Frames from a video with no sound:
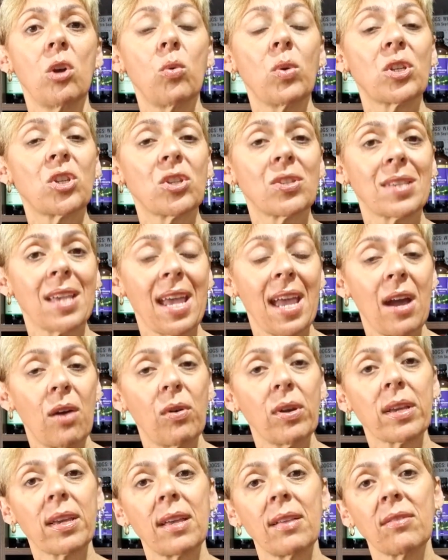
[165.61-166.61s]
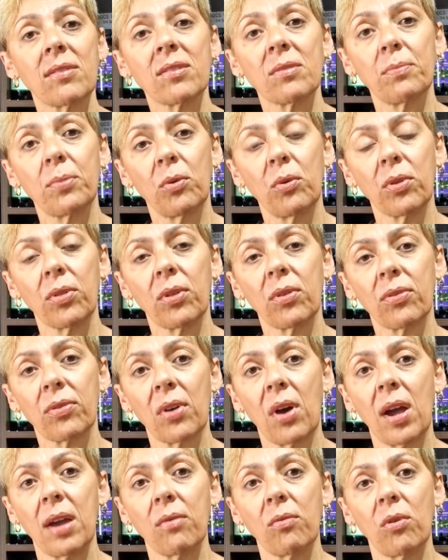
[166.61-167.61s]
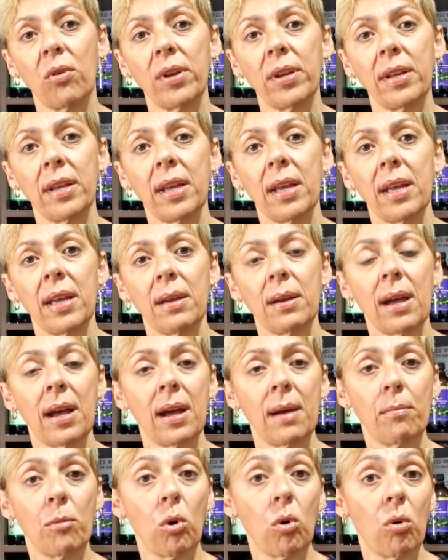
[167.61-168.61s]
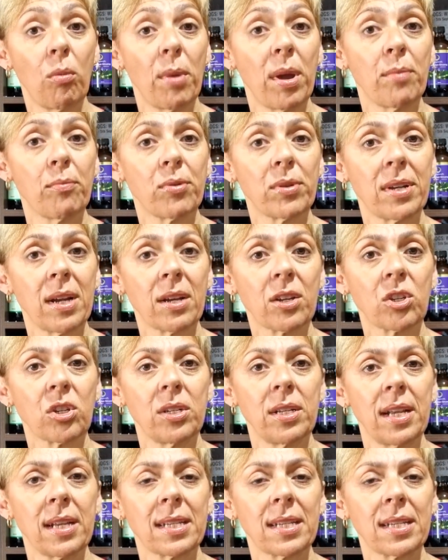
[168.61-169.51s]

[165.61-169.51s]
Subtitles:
which is how it can support the thyroid hormone production.